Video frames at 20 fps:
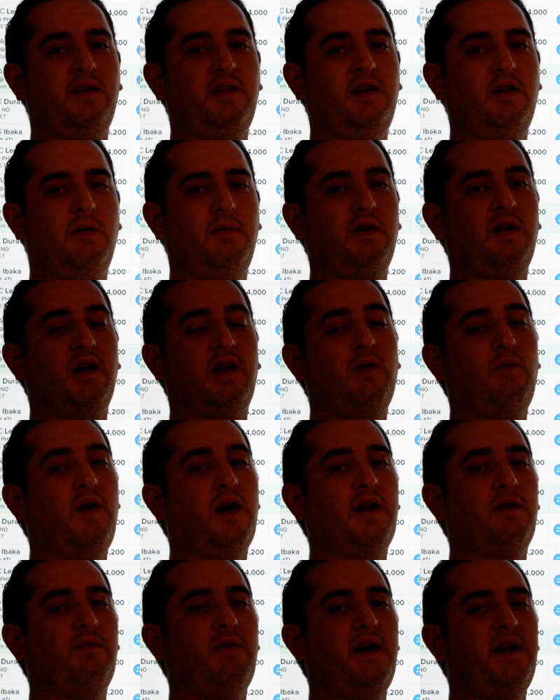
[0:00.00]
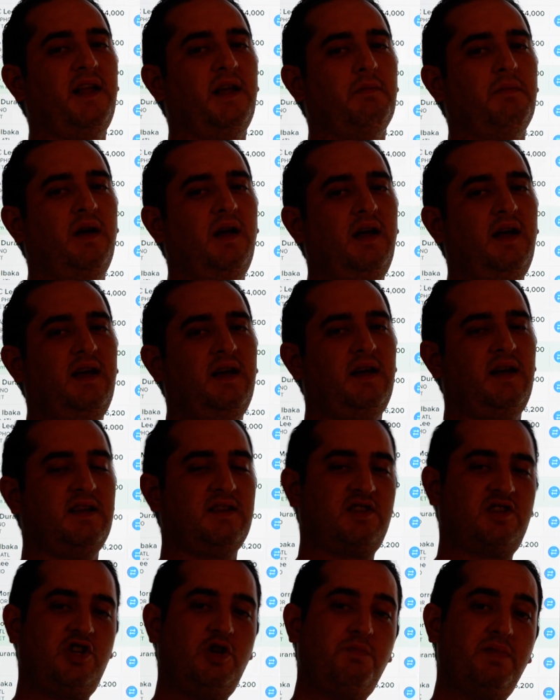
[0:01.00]
You're going to want to run him. As
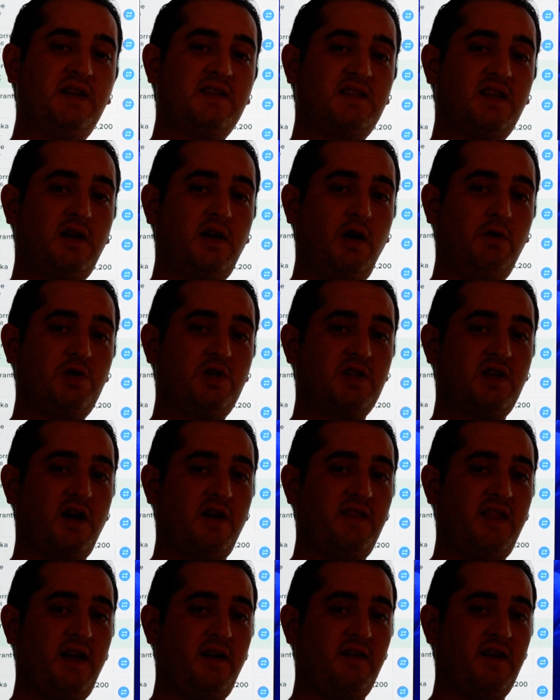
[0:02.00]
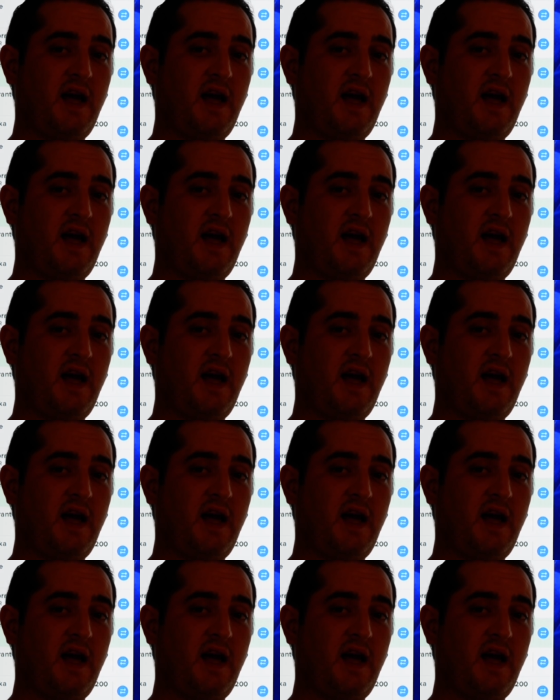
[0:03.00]
stupid as the coaches are there,